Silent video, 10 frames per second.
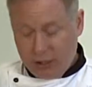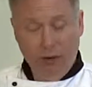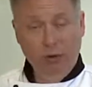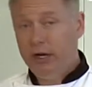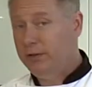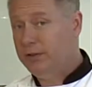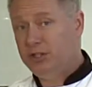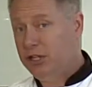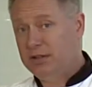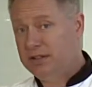don't worry if the
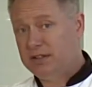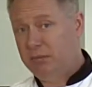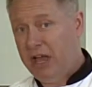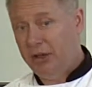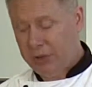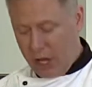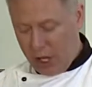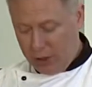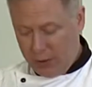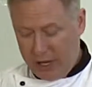cheese doesn't melt
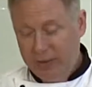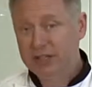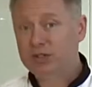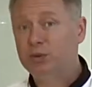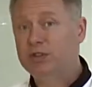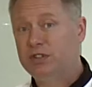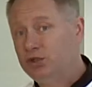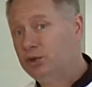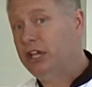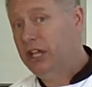all the way, because the
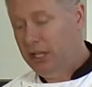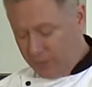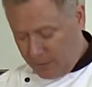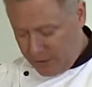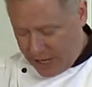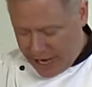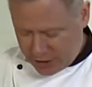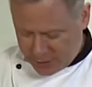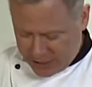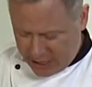residual heat from the
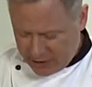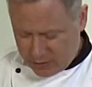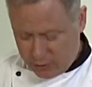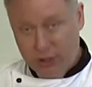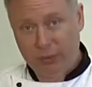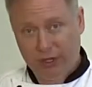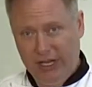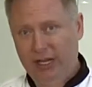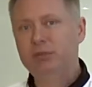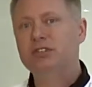hash browns when you
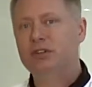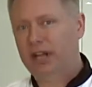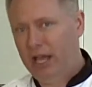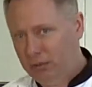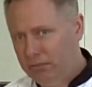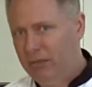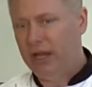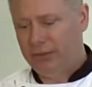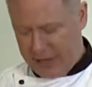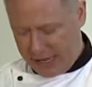plate them is going to help
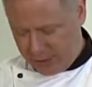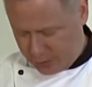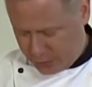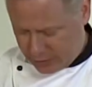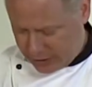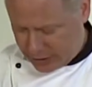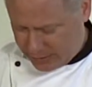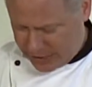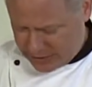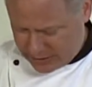melt that through a little
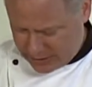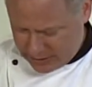bit.